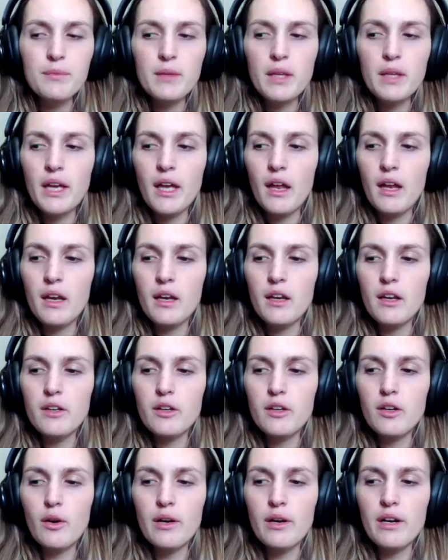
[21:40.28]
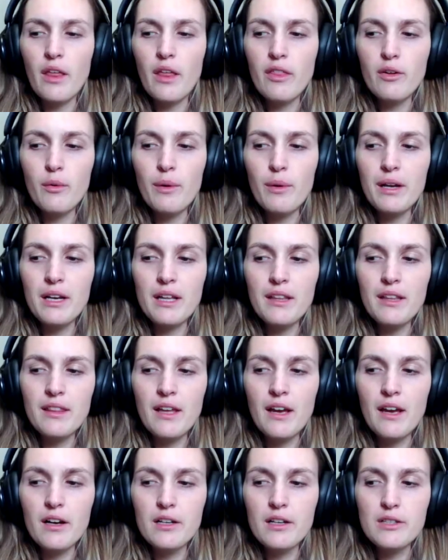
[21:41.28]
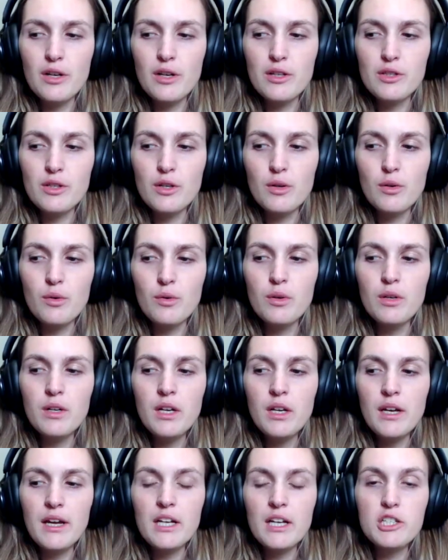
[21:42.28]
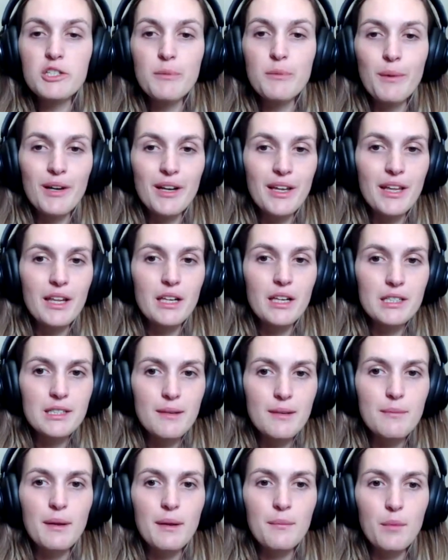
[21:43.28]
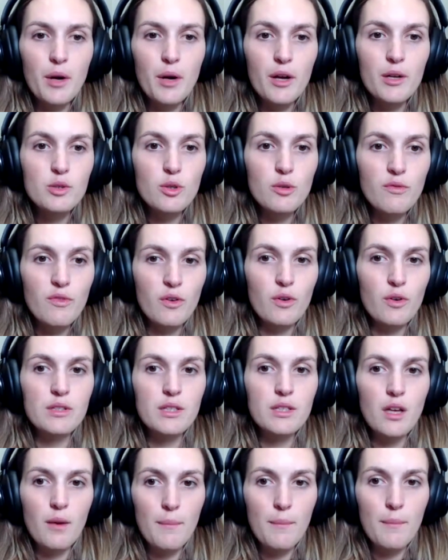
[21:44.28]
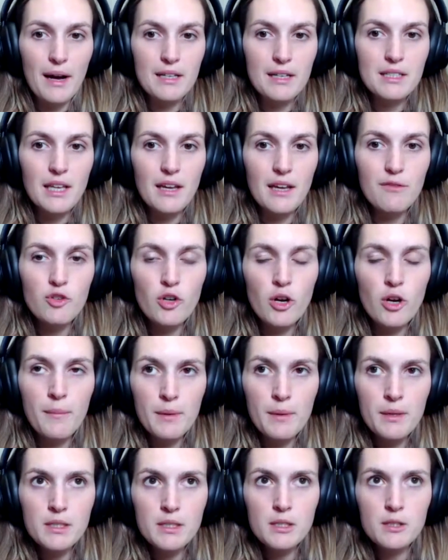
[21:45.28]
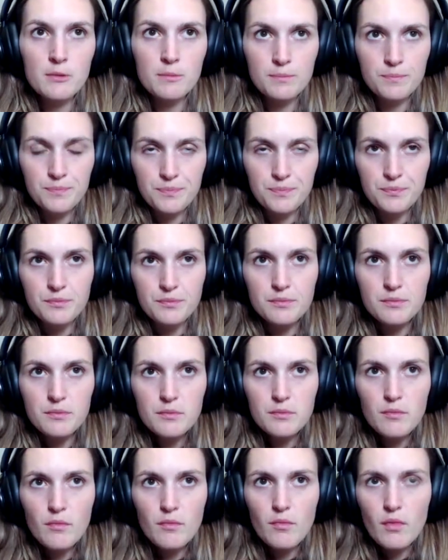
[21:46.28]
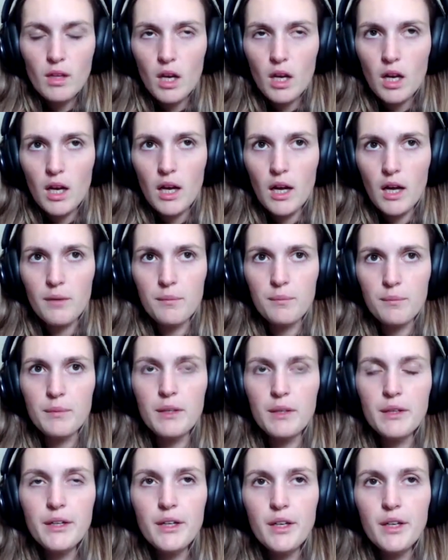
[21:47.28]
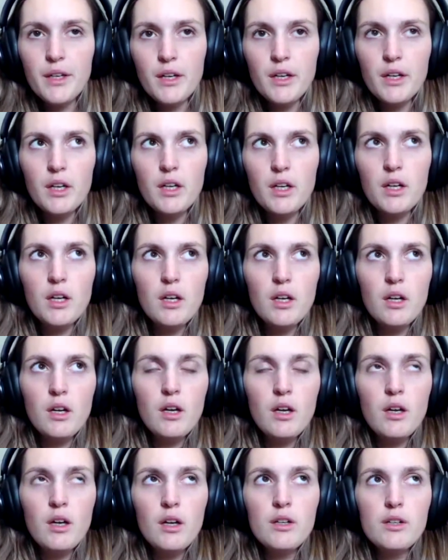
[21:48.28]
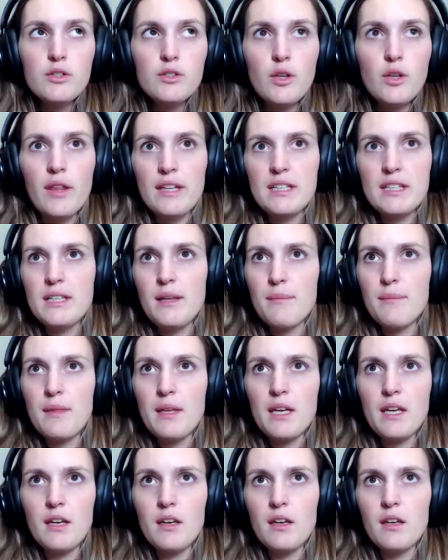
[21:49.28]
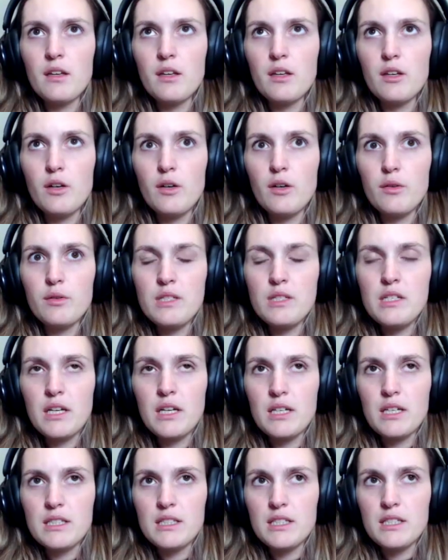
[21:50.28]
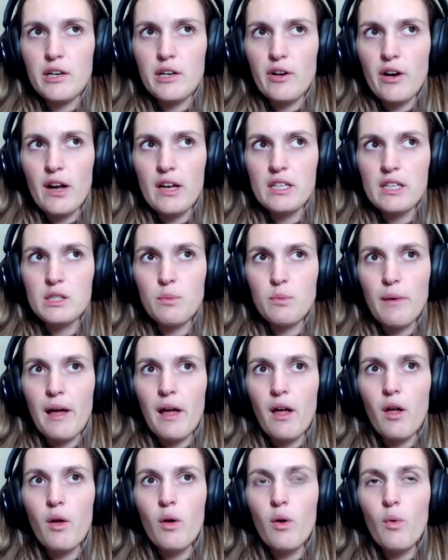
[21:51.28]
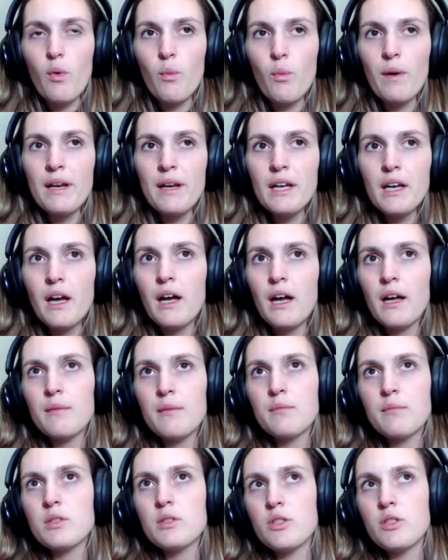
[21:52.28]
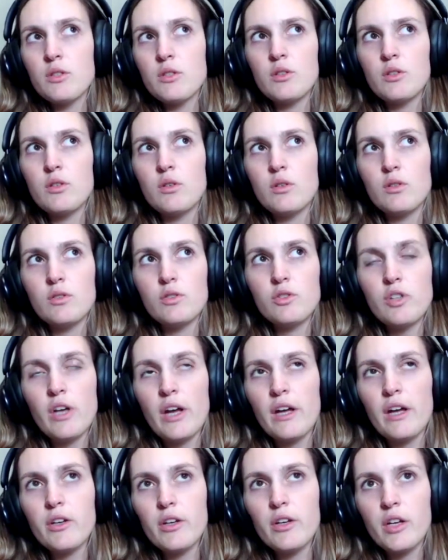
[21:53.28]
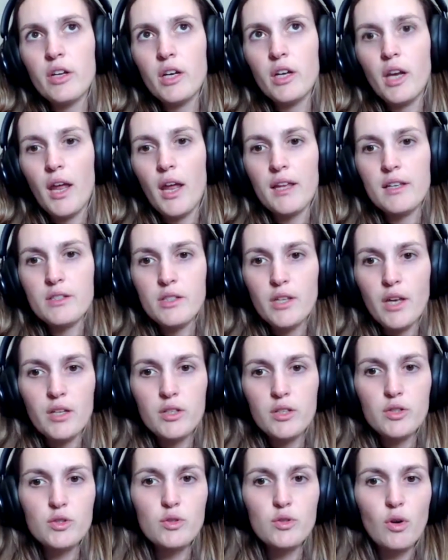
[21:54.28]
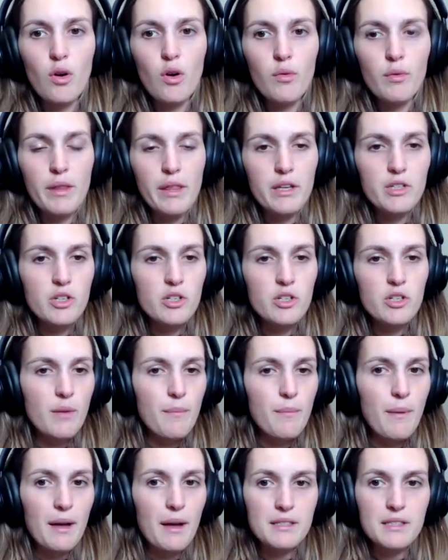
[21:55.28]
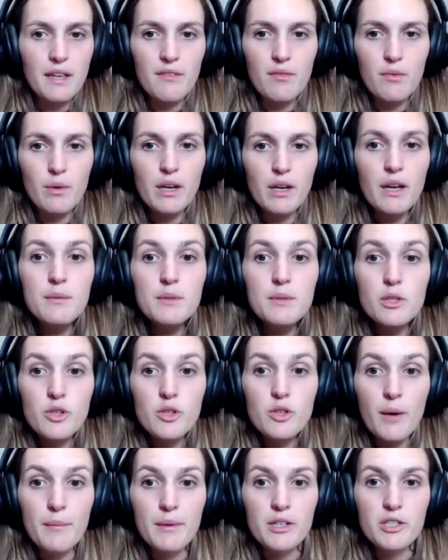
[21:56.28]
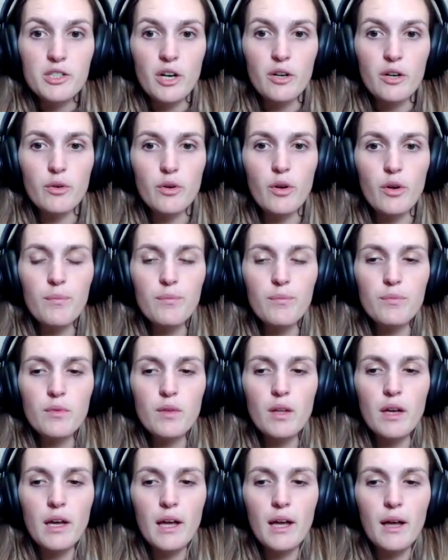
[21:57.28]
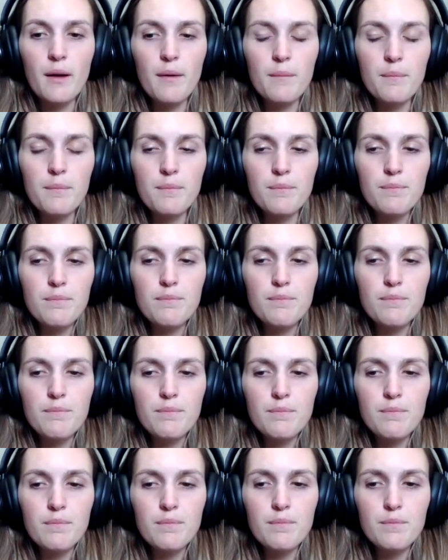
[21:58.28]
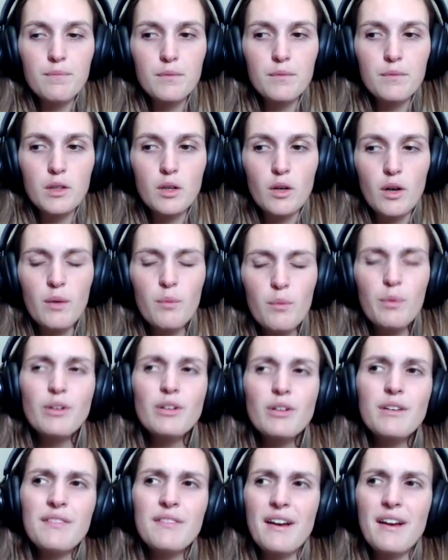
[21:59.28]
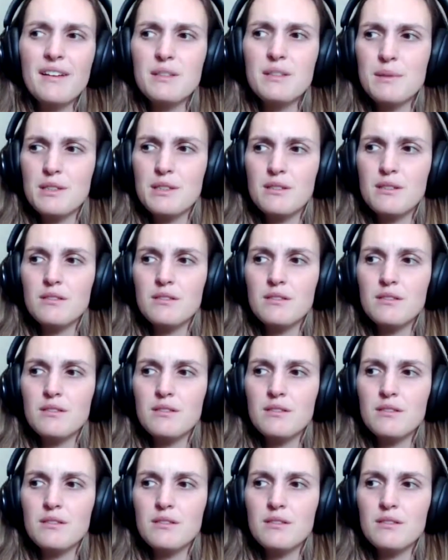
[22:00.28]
And, another one in there is also in shamanic healing. Sometimes we're also focusing on past life traumas. Um, so that's something, to consider as well. When it comes to childhood, ancestral relationship, past life, when it comes to trauma in general, um, and we don't even have to,